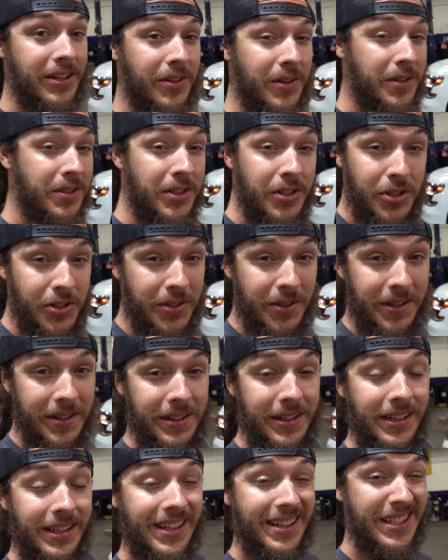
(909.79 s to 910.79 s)
clearance issues or
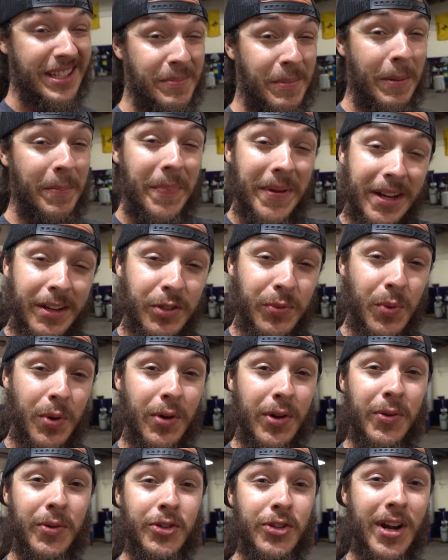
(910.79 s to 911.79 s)
anything like that because my biggest
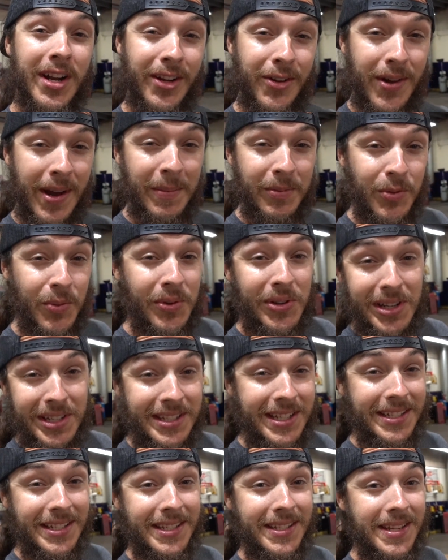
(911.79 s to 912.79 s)
worry with trying to cram
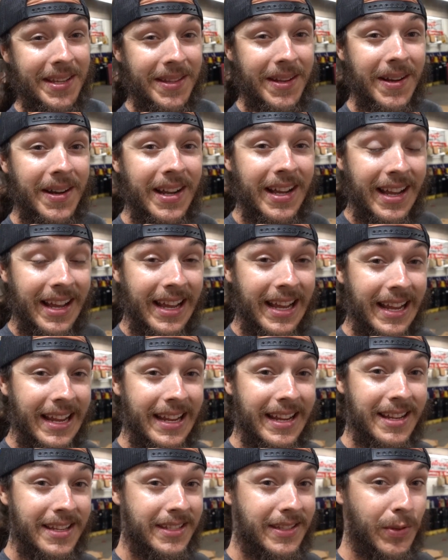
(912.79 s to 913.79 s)
26s in there
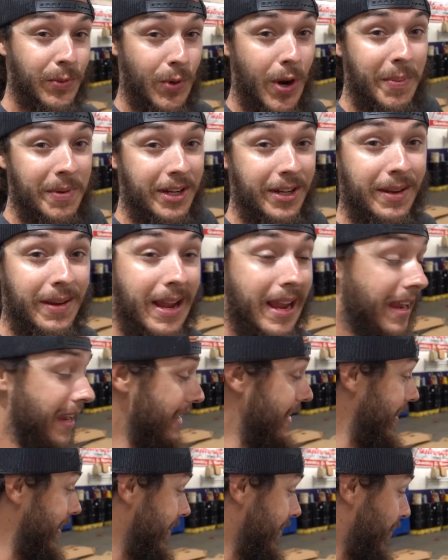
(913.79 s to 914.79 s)
is rubbing.
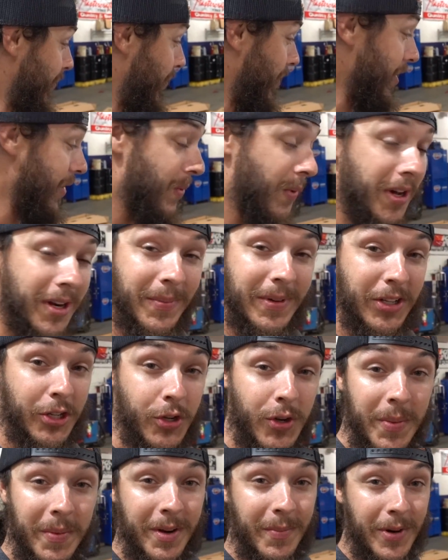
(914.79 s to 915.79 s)
And we don't want to be
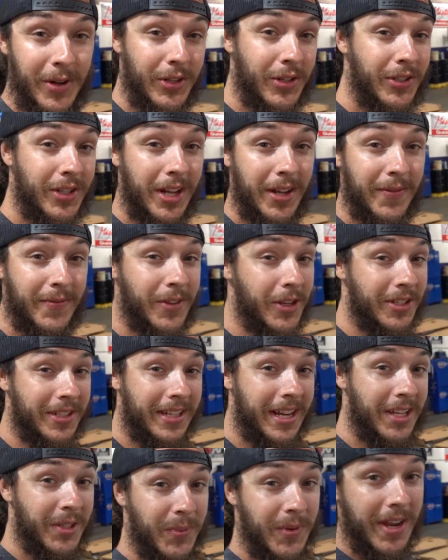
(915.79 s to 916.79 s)
trimming a bunch of stuff just
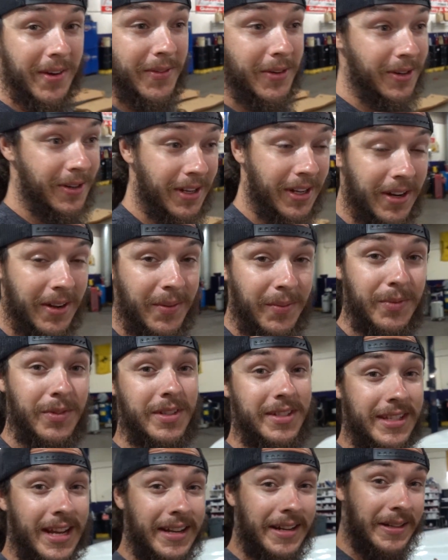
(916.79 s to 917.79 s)
in case we ever, you know,
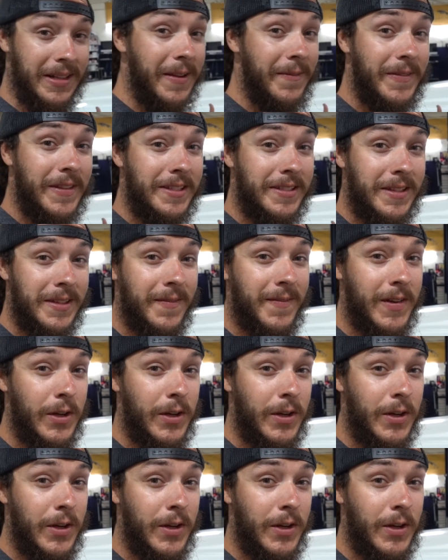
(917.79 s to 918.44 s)
decide to lift this in the